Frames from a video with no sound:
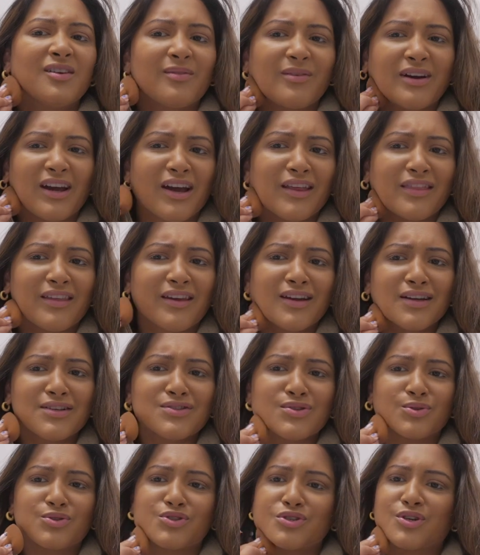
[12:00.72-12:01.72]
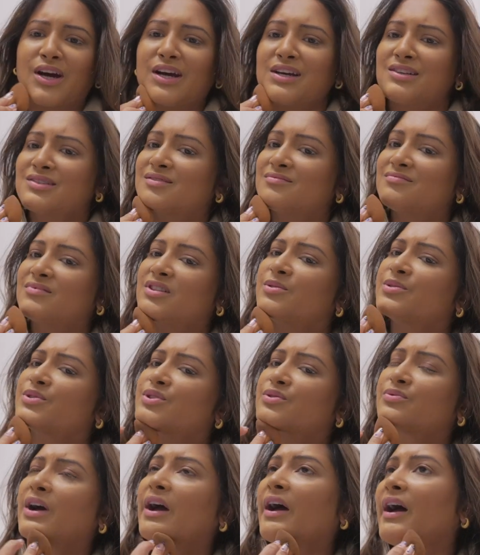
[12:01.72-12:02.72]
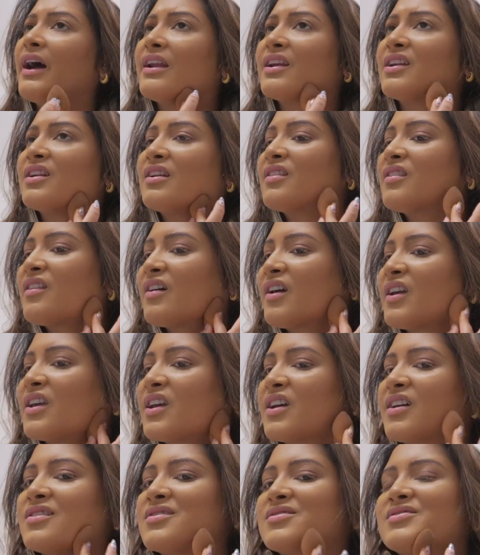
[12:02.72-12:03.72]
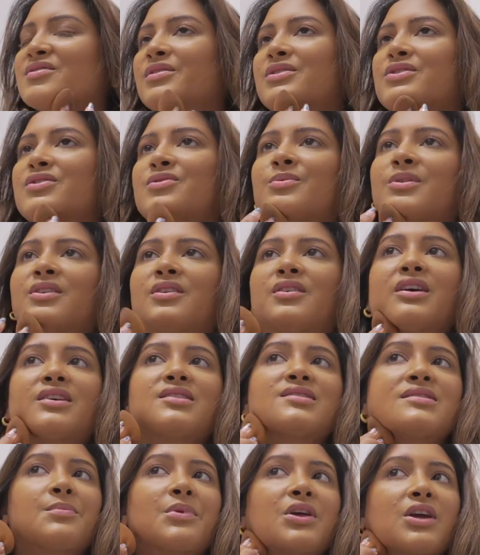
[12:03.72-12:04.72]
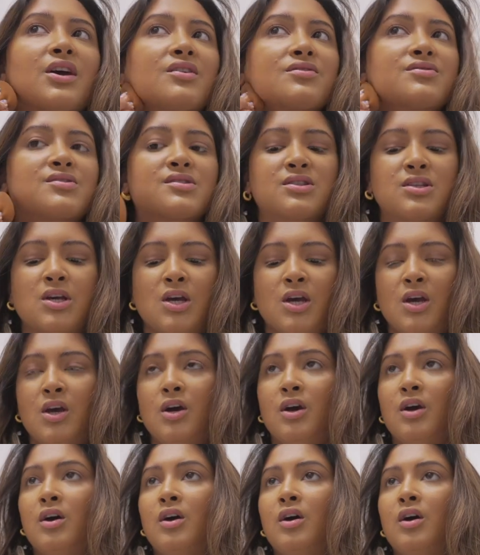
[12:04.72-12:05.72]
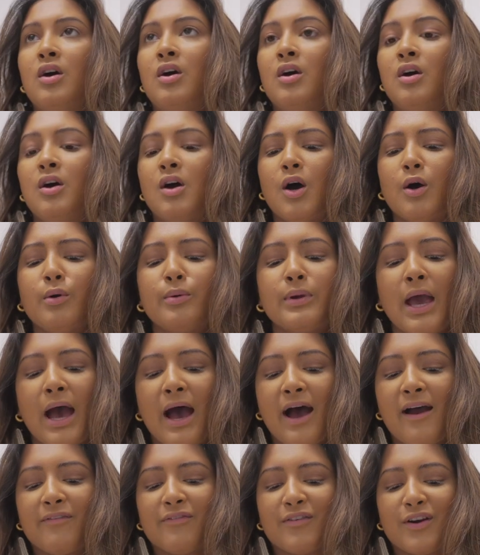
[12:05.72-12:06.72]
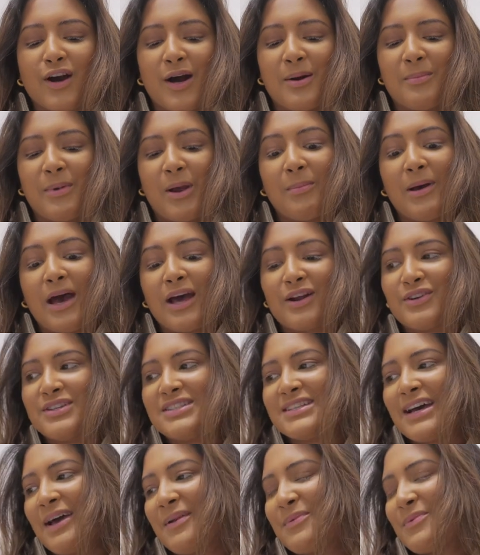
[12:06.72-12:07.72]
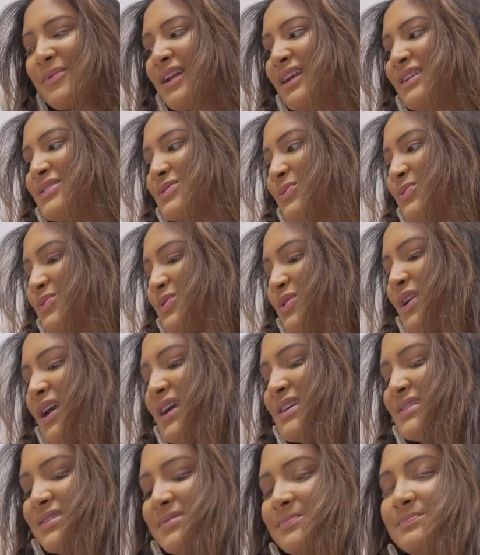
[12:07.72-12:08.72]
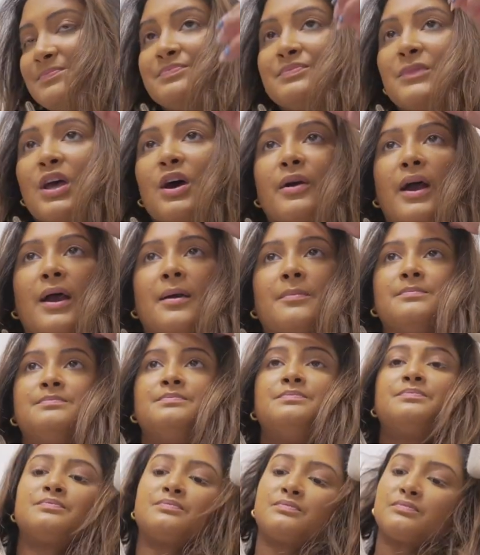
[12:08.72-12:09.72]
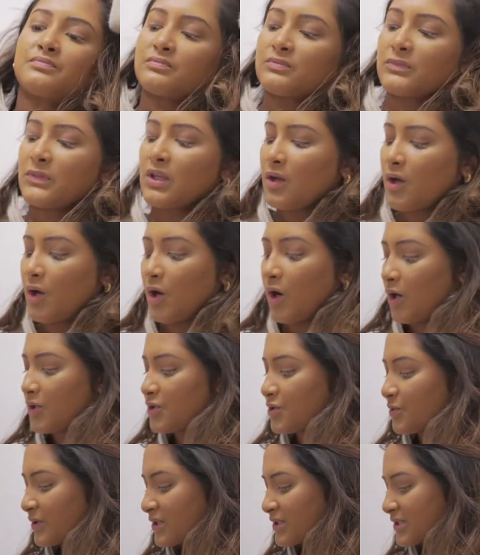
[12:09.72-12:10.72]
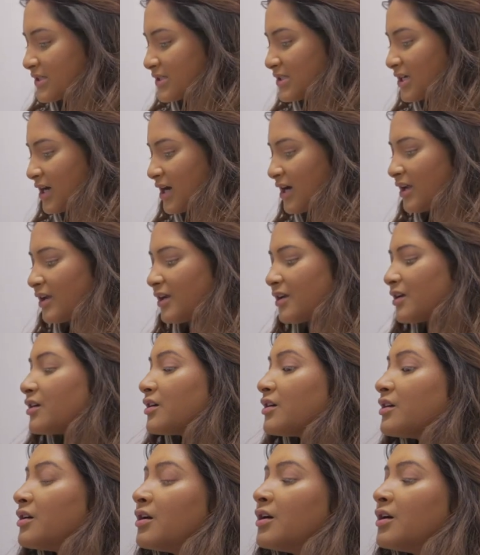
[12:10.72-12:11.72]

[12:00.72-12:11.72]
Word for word: wait, I think I told you guys it was red. I didn't like it, so I just want to get something else. Oh yeah, I forgot my battery died when I told you guys. Okay, contour is done.